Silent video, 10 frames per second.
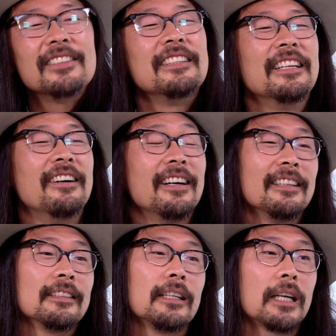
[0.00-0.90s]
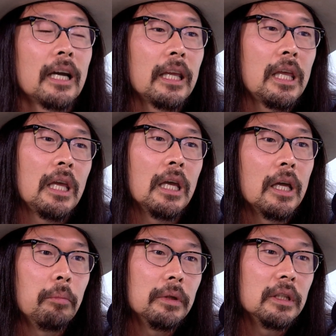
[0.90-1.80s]
I was like, I
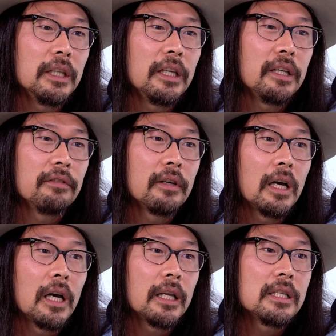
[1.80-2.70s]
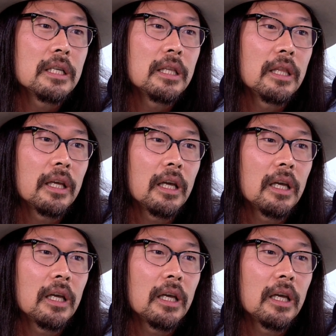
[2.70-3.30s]
can't believe I did that.